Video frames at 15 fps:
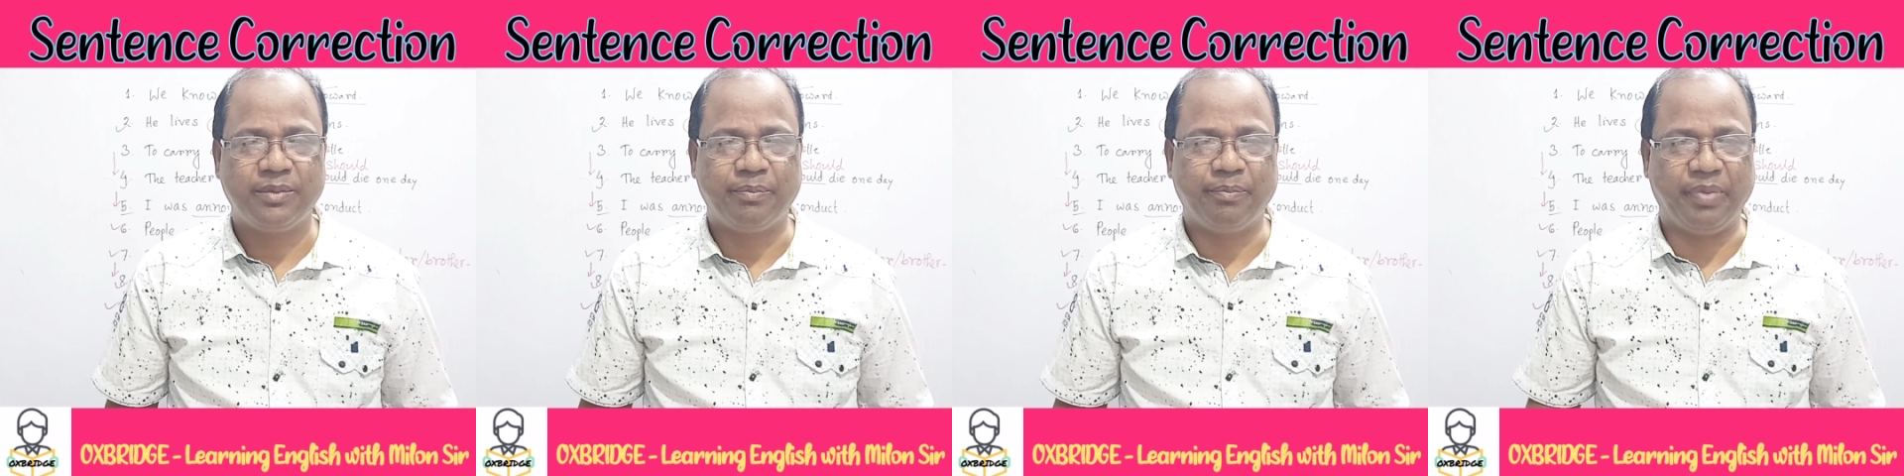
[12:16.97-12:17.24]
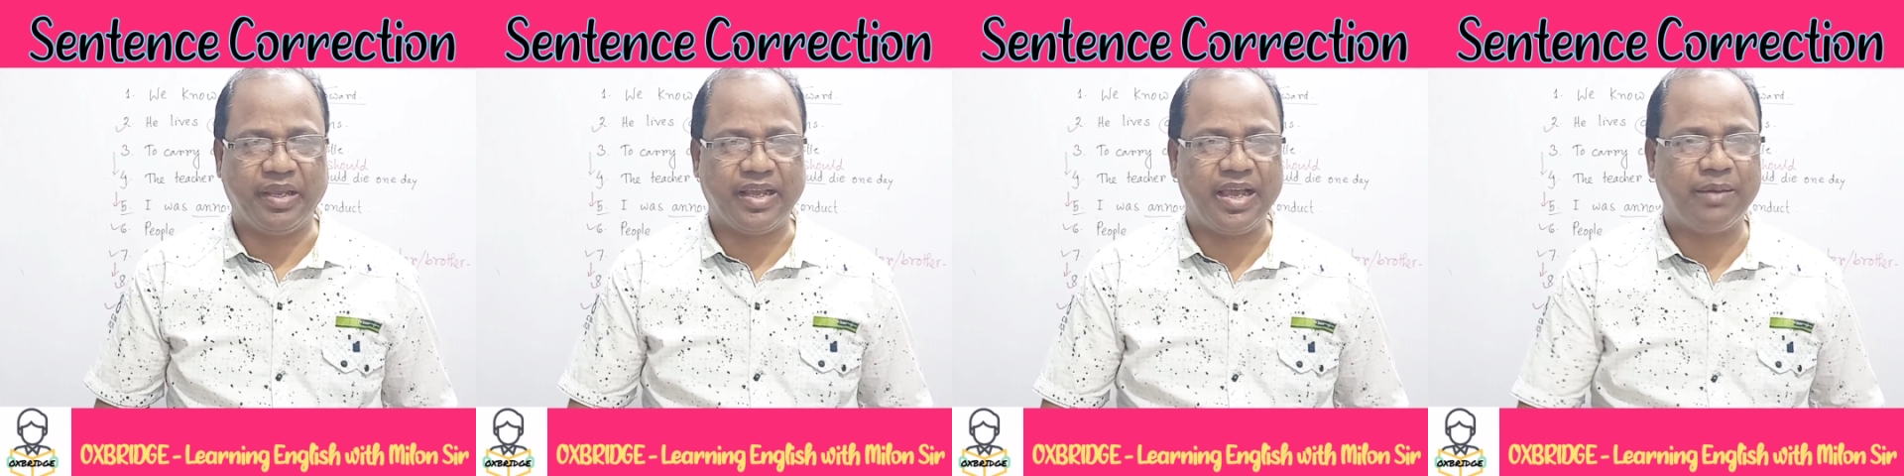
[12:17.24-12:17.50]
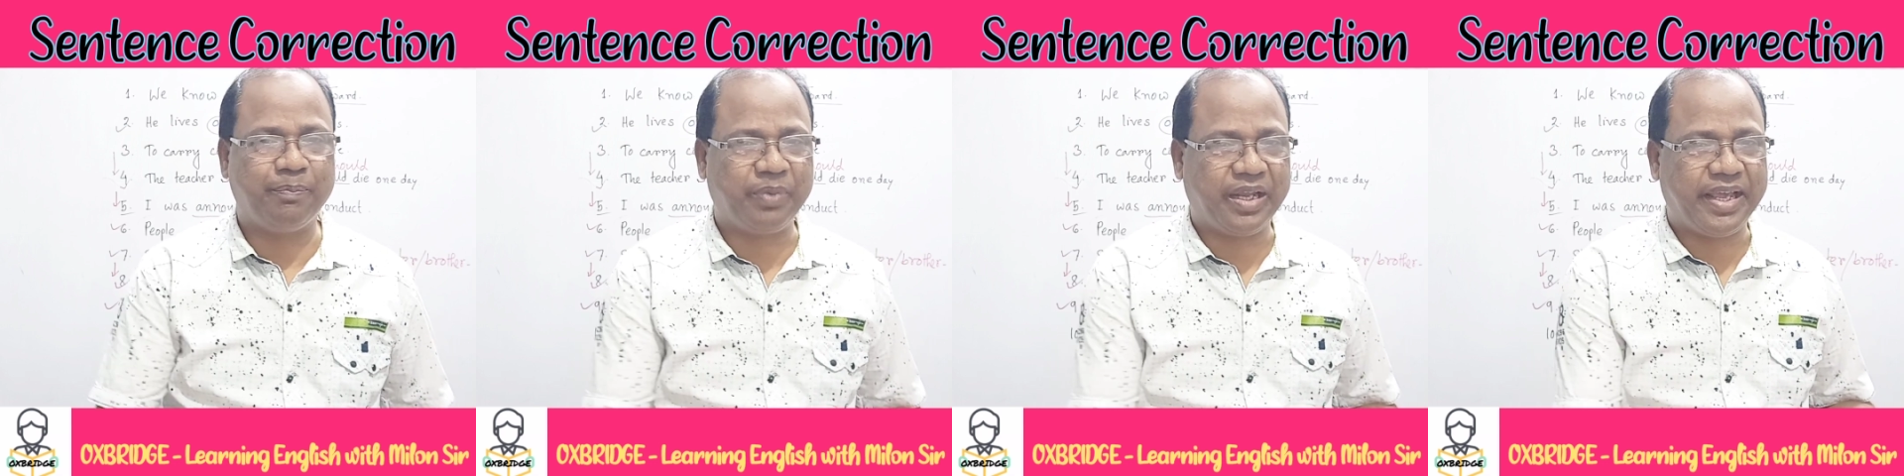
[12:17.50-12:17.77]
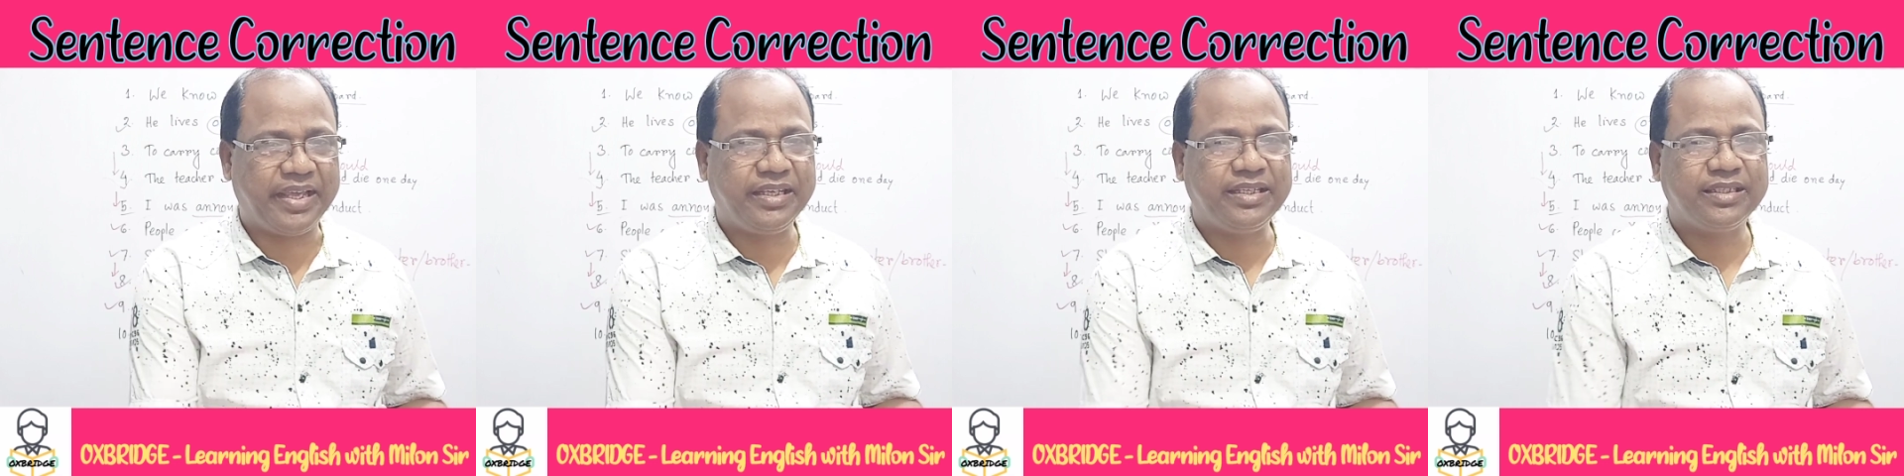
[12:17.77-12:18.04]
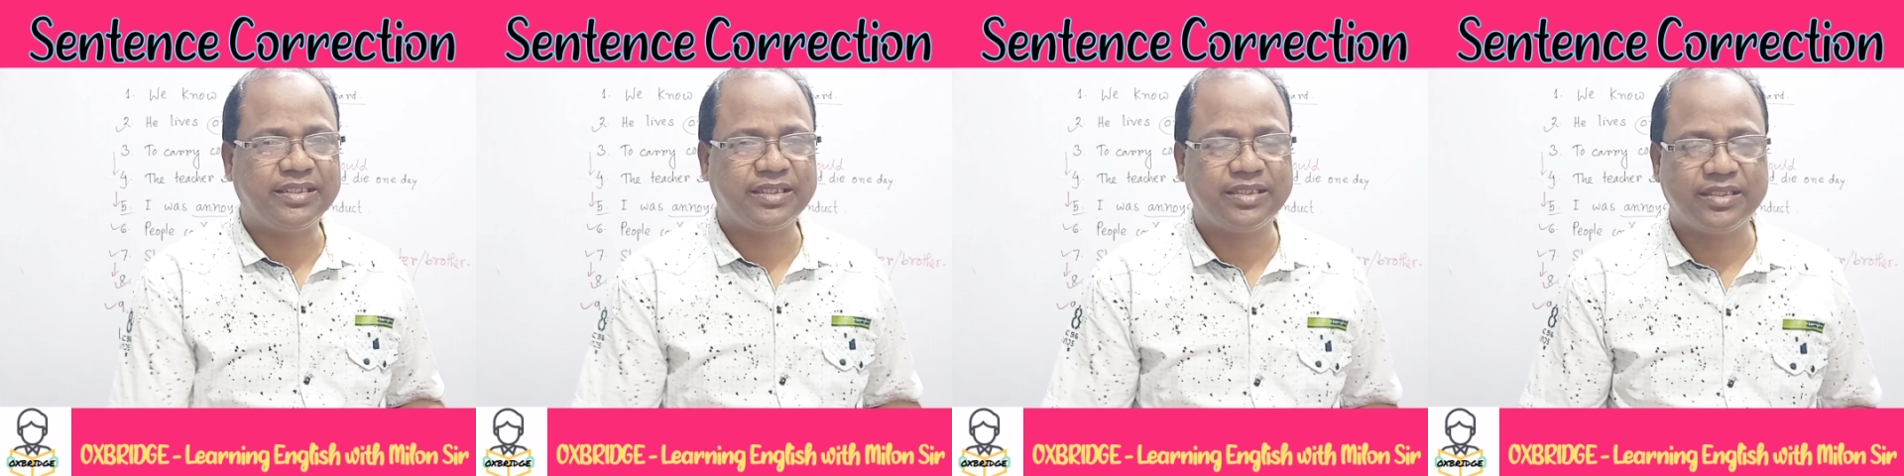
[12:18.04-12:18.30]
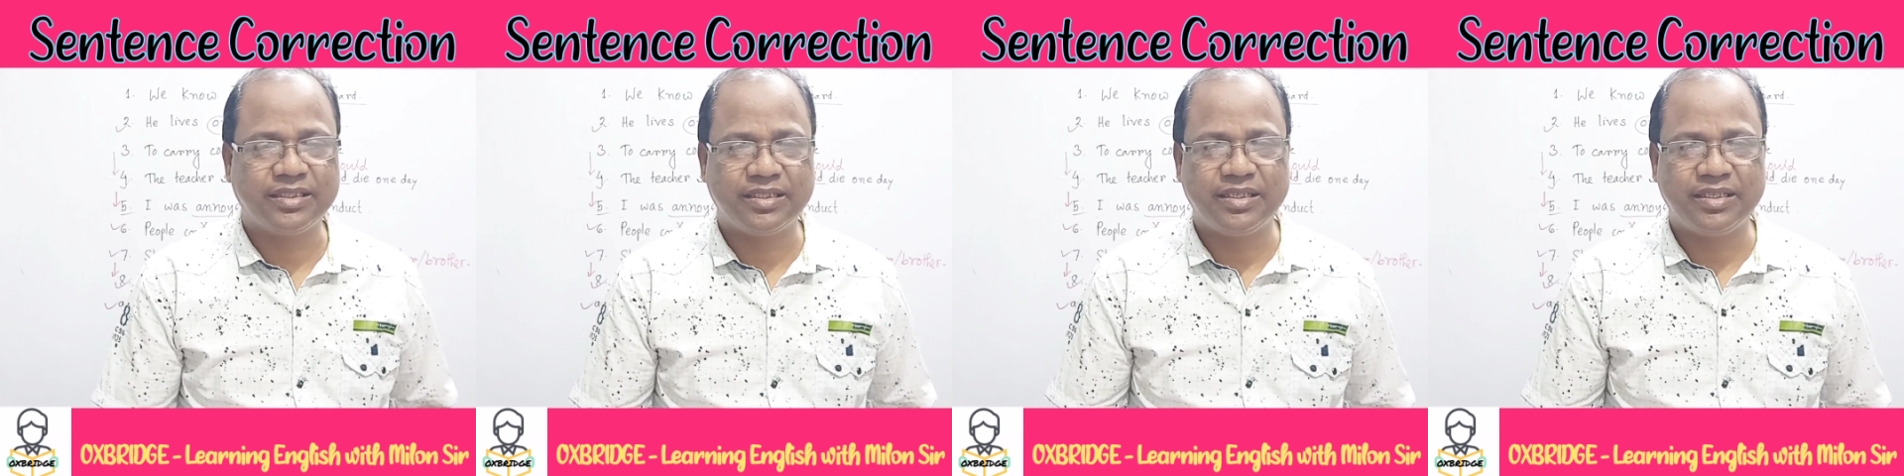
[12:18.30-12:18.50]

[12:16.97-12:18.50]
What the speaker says: began playing,